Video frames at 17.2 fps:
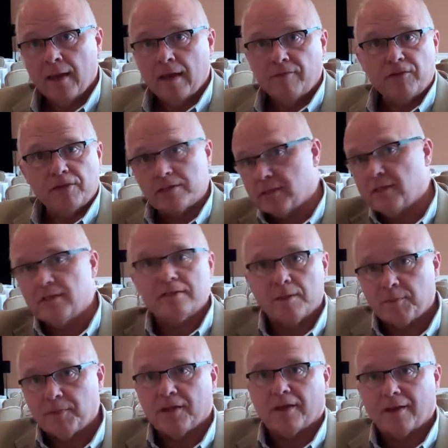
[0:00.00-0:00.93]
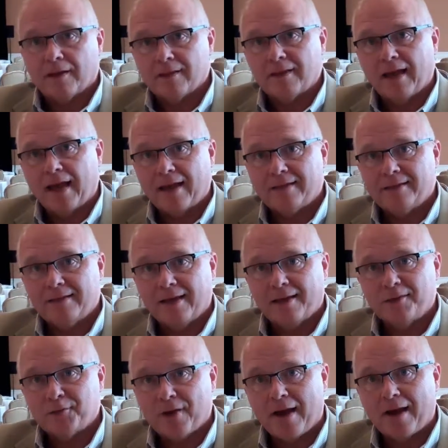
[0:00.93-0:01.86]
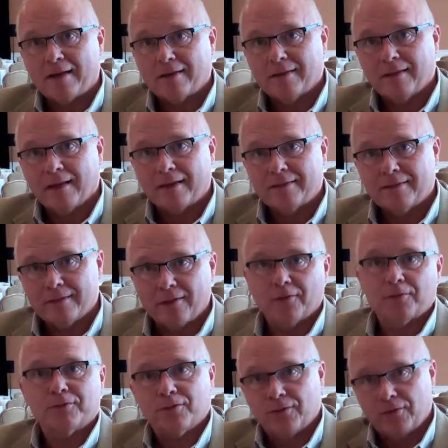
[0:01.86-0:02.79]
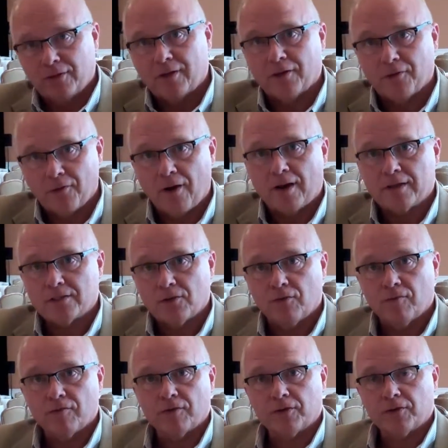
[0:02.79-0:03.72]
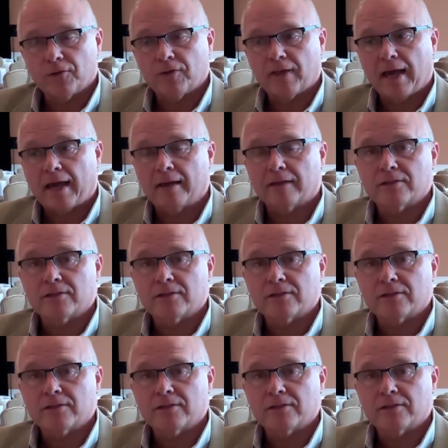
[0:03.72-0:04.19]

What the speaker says: if you see something on the ITA track you'd like to go to, you can cross over and do that.